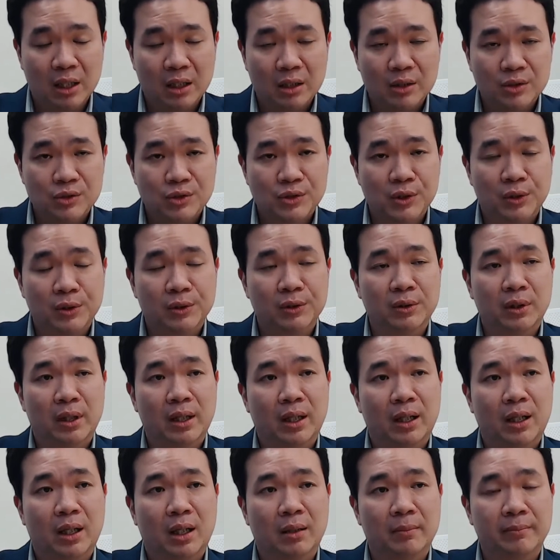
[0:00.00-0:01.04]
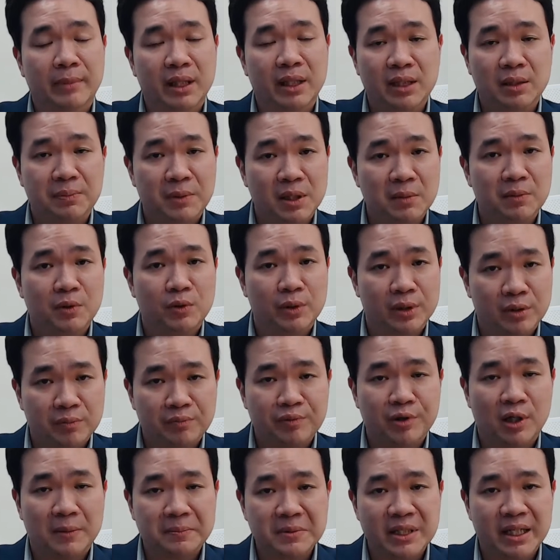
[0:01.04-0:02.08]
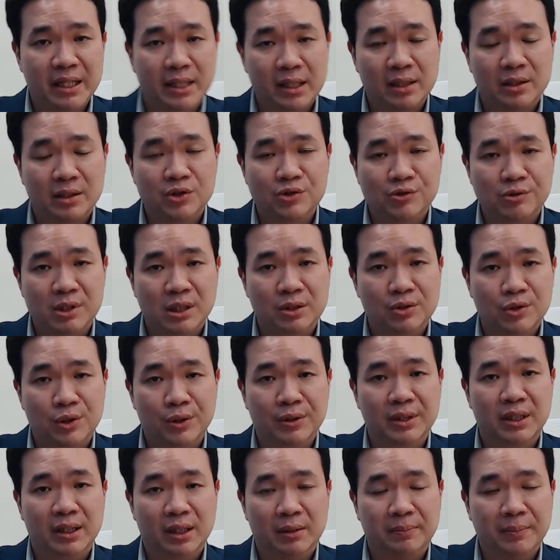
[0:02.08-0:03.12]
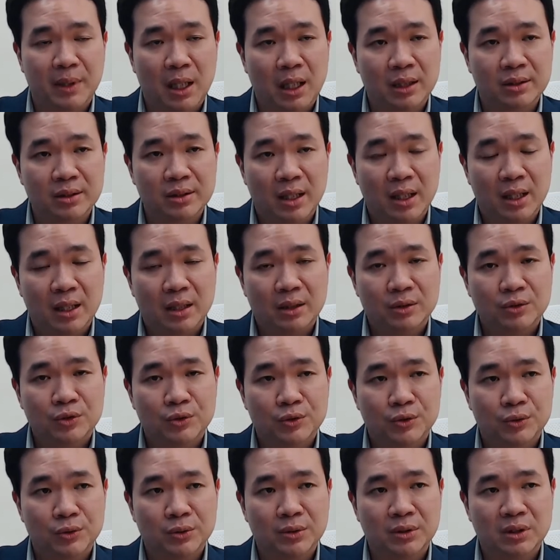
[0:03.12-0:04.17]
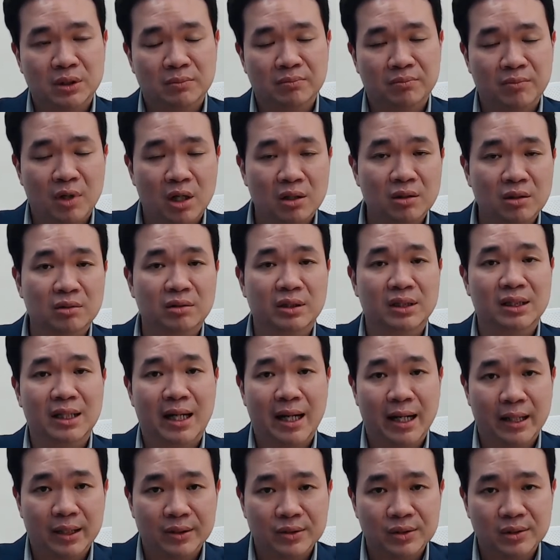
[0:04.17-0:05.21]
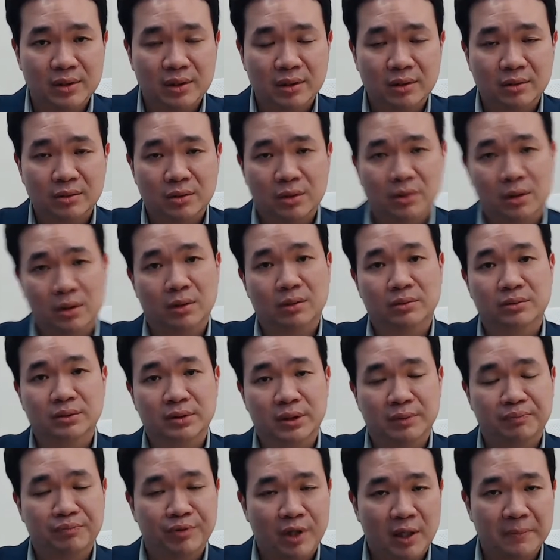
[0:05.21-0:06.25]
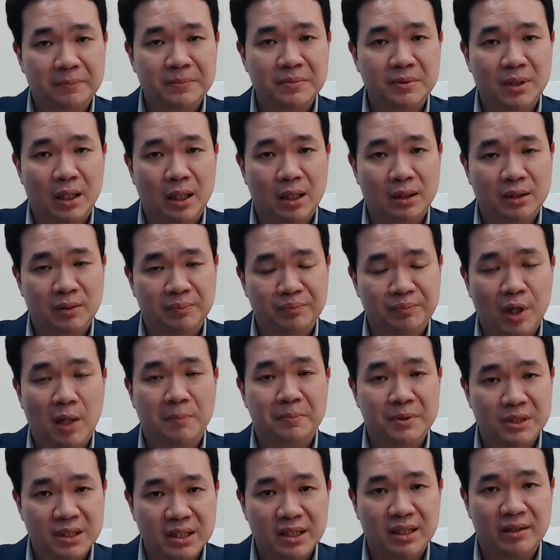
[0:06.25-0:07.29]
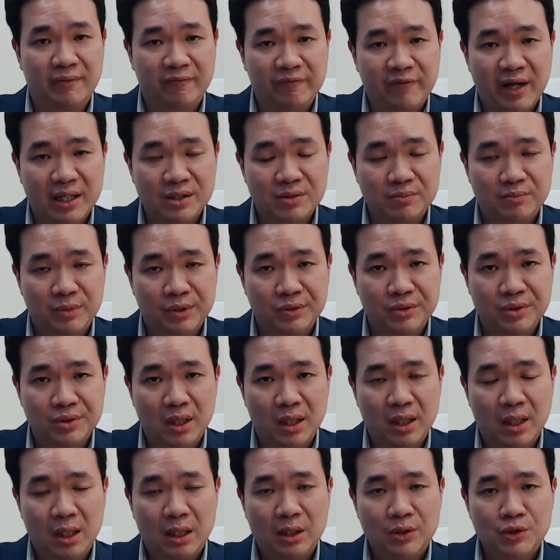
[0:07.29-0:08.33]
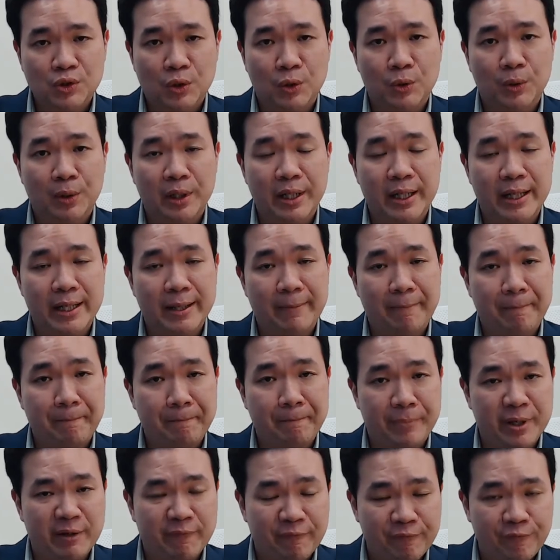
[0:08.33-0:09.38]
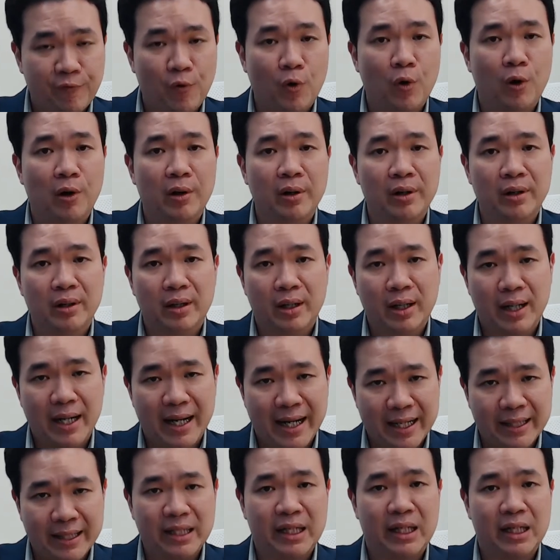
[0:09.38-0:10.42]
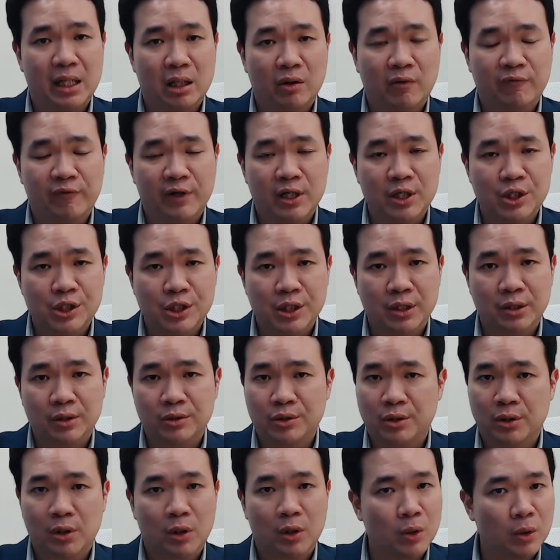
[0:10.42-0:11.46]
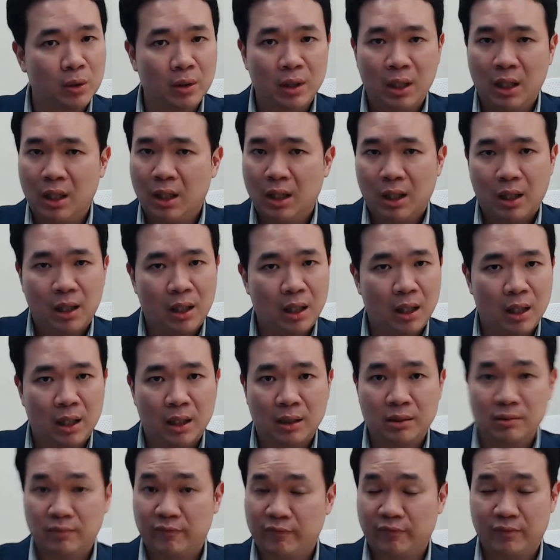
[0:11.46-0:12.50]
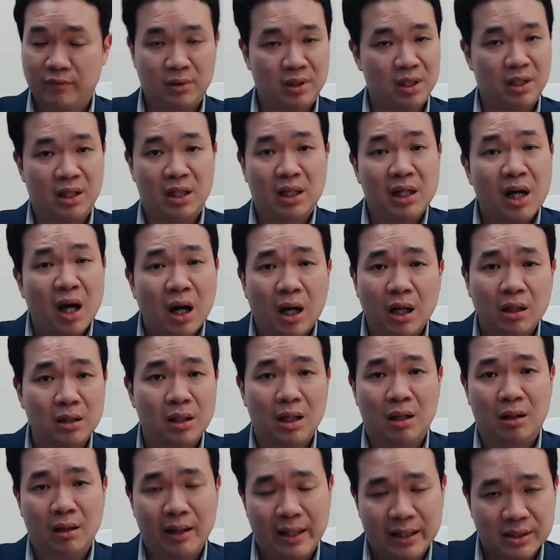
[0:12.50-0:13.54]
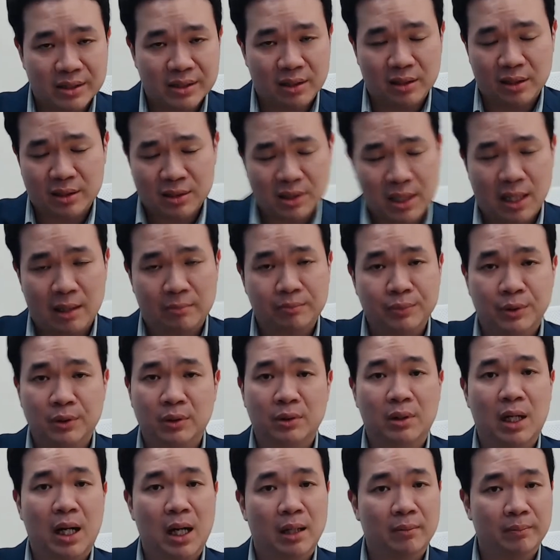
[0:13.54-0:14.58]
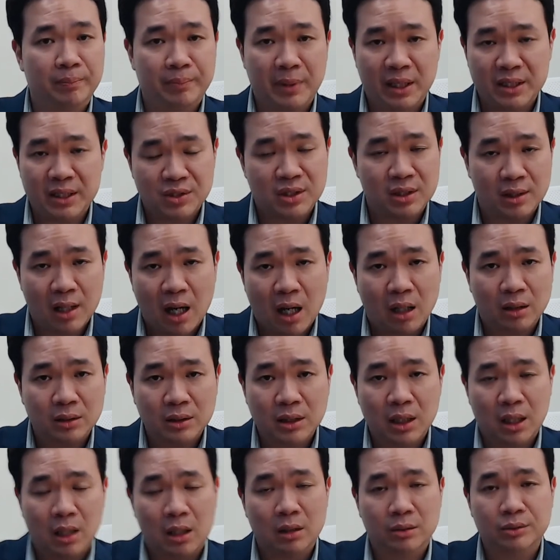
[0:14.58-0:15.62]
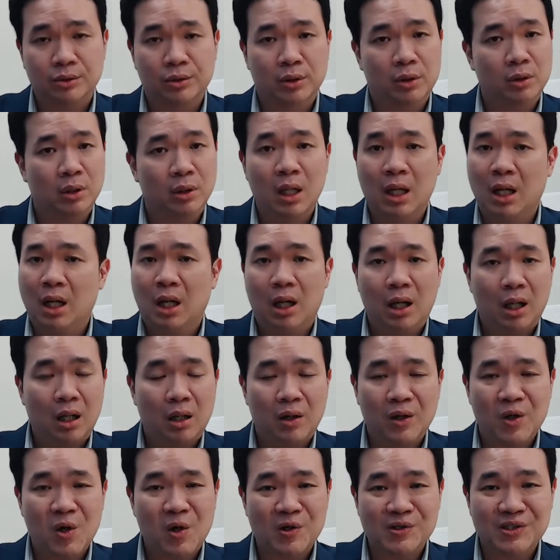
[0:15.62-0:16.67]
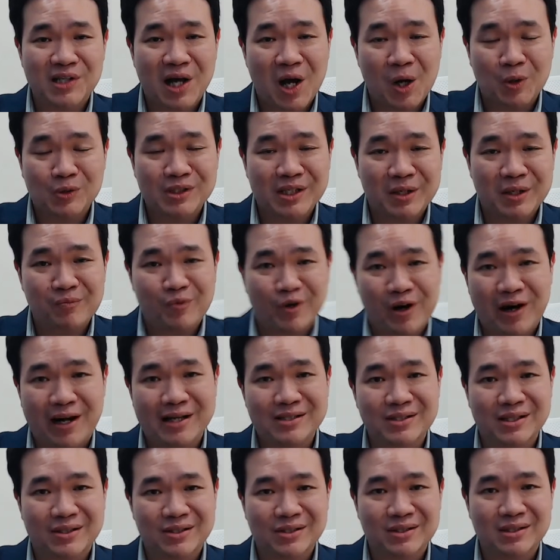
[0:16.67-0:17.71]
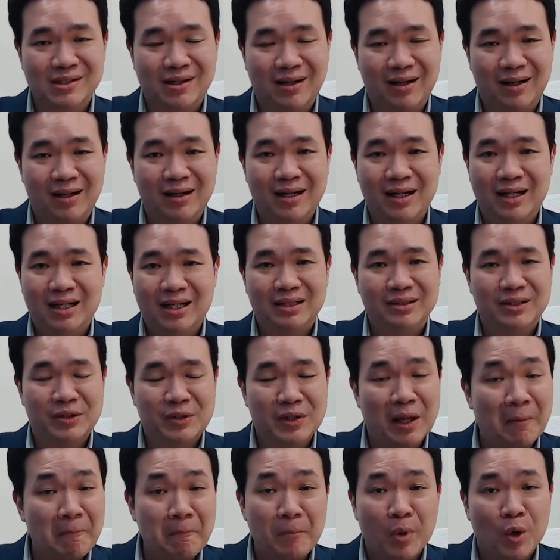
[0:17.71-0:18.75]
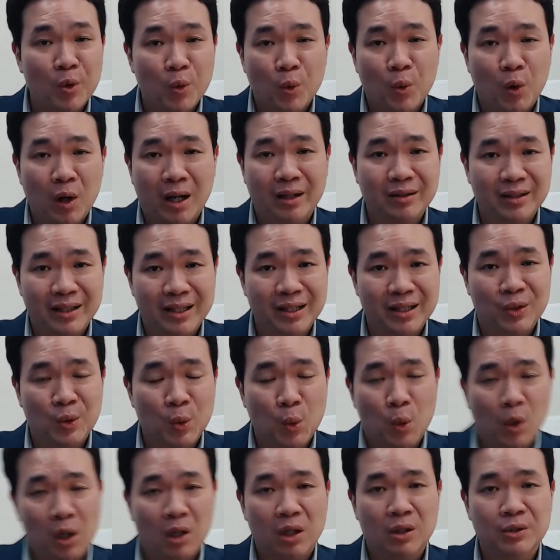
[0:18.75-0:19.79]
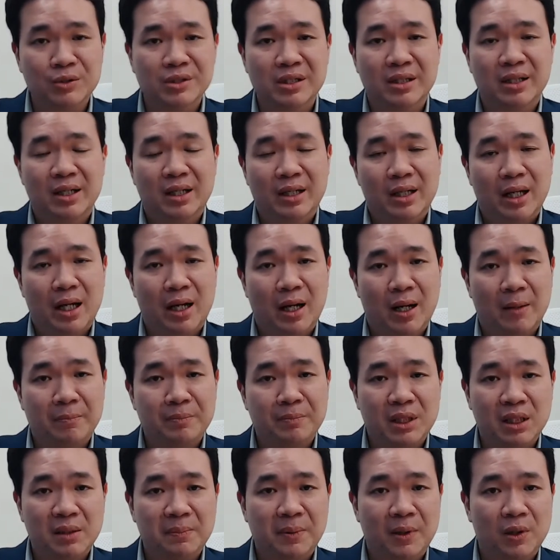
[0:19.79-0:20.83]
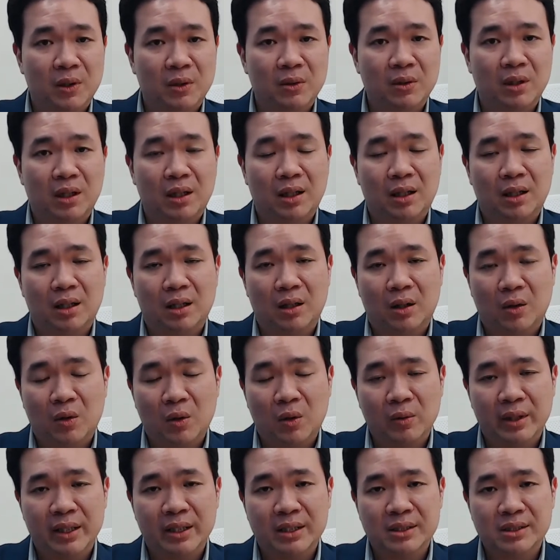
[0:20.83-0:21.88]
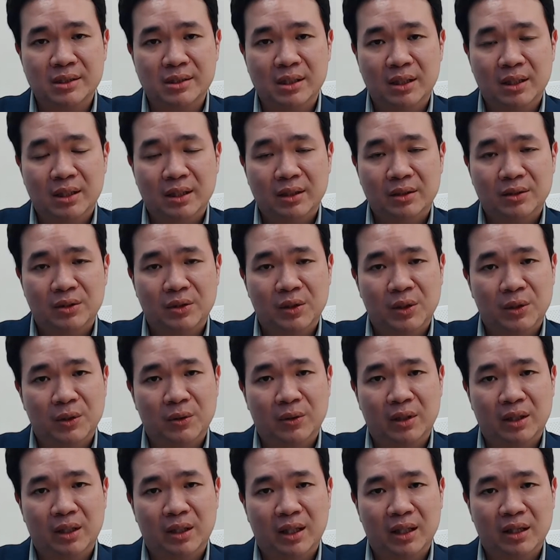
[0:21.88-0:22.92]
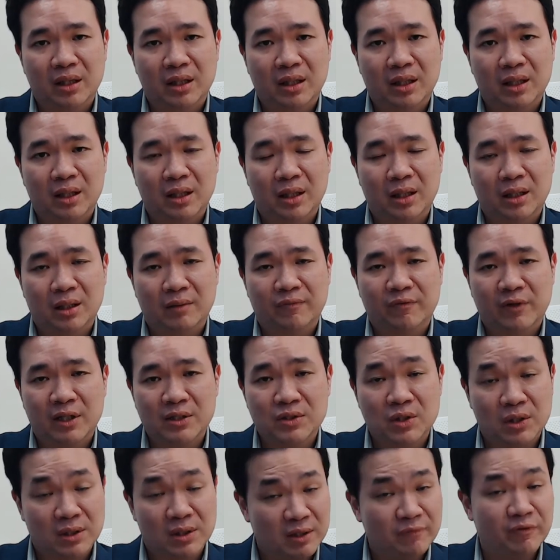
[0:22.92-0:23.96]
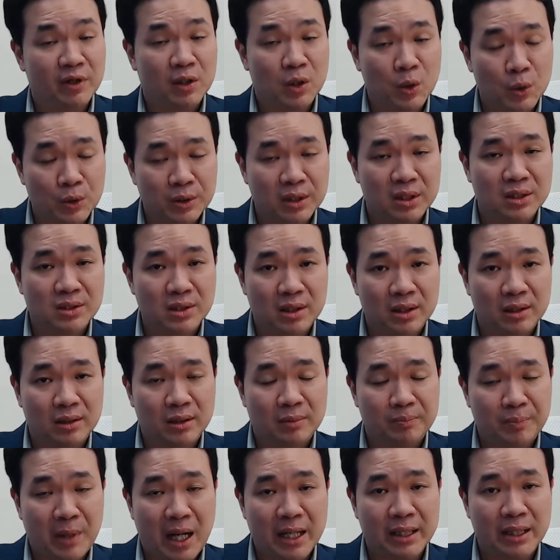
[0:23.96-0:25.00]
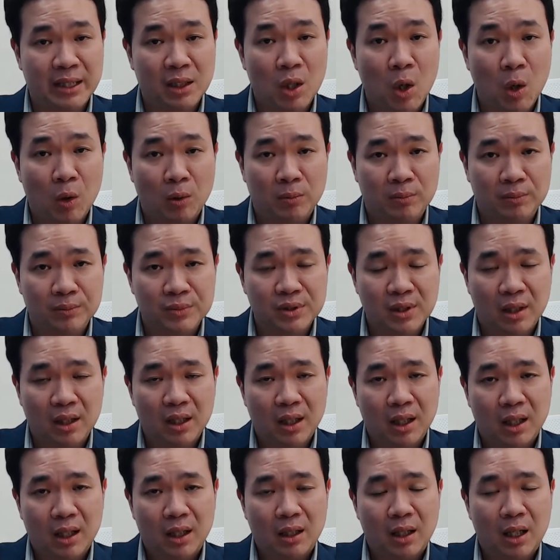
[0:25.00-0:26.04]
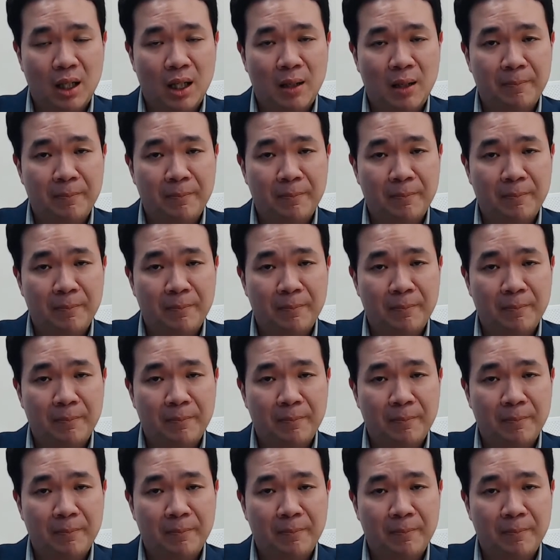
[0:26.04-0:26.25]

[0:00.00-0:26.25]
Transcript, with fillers: So uh, many people in the prop tech industry talking about to democratize, you know, the prop, uh, the property investment. Mm. So before any innovation, you know, uh, taking Hong Kong as an example, I'm based in Hong Kong. You know, Hong Kong's housing price is uh, the number one in the world. Uh, people always you know, uh, think, uh, face the difficulties in buying homes. Mm.